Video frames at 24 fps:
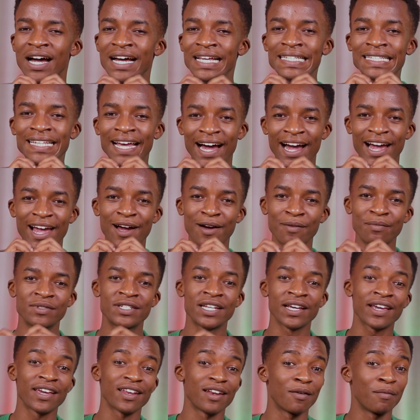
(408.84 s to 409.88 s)
as I am
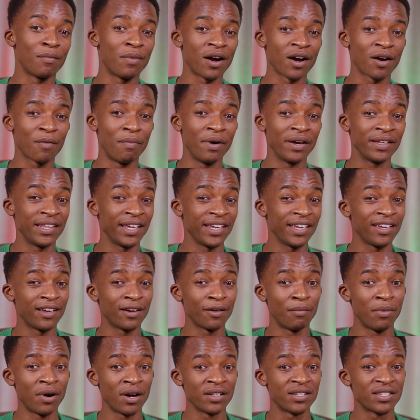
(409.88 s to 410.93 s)
taken aback by the
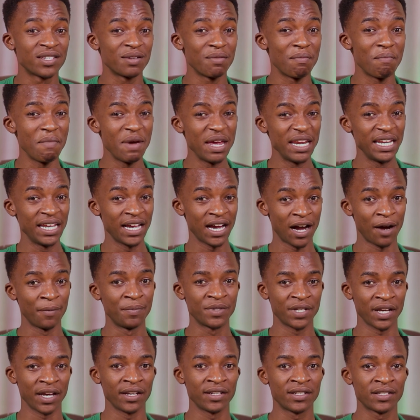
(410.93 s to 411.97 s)
earbuds' many
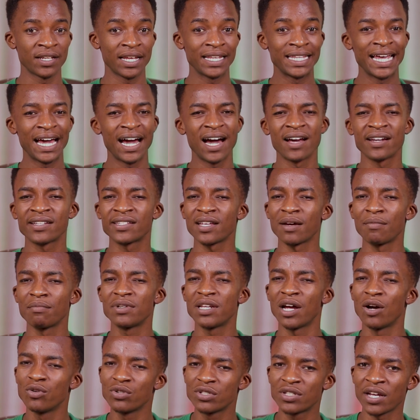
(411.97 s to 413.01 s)
upsides, there are some
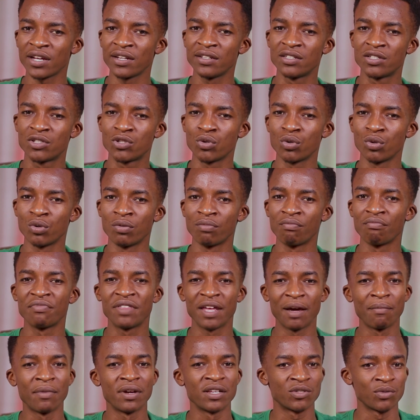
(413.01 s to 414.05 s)
downsides to
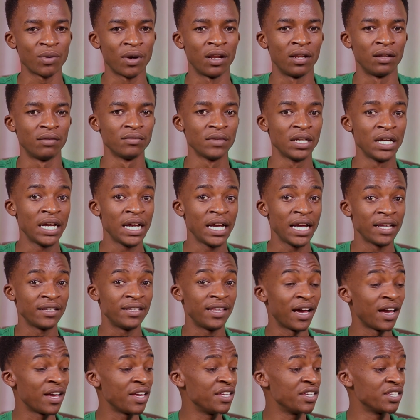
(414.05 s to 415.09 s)
them as well.
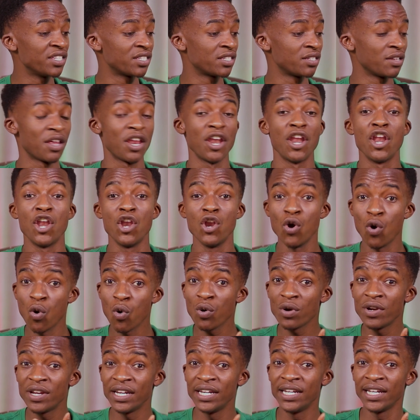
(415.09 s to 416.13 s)
There is
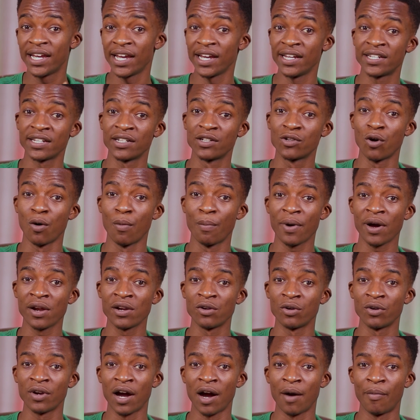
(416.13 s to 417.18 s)
no dedicated
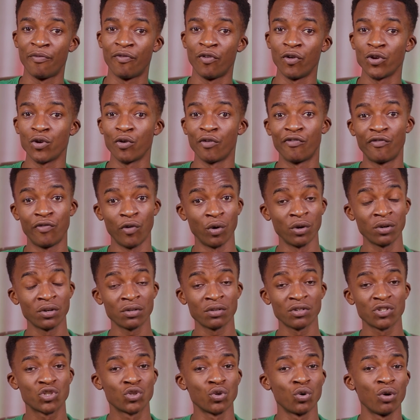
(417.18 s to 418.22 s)
companion app for your phone,
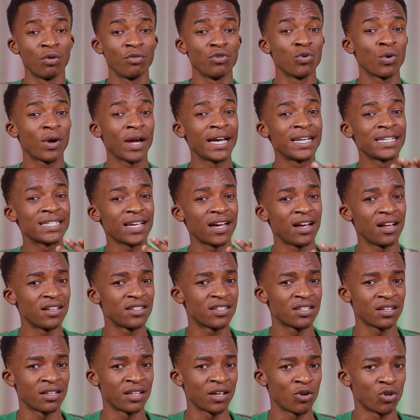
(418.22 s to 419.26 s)
so you can't
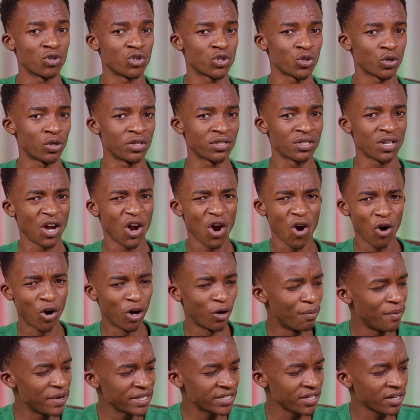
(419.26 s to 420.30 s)
alter the controls
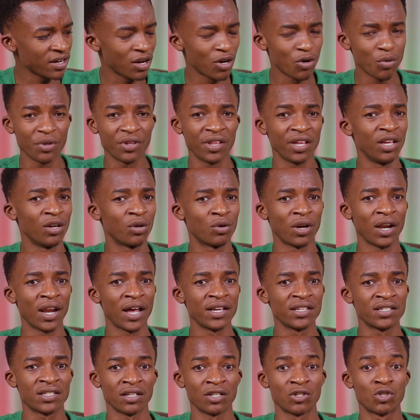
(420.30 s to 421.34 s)
or mess around with the
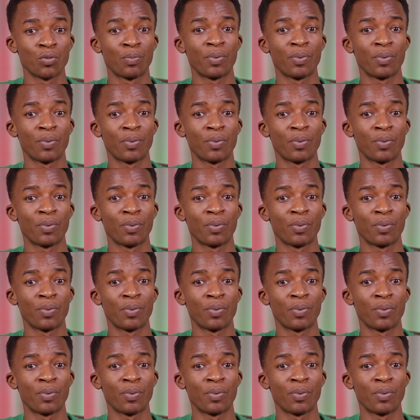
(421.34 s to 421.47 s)
equalizer to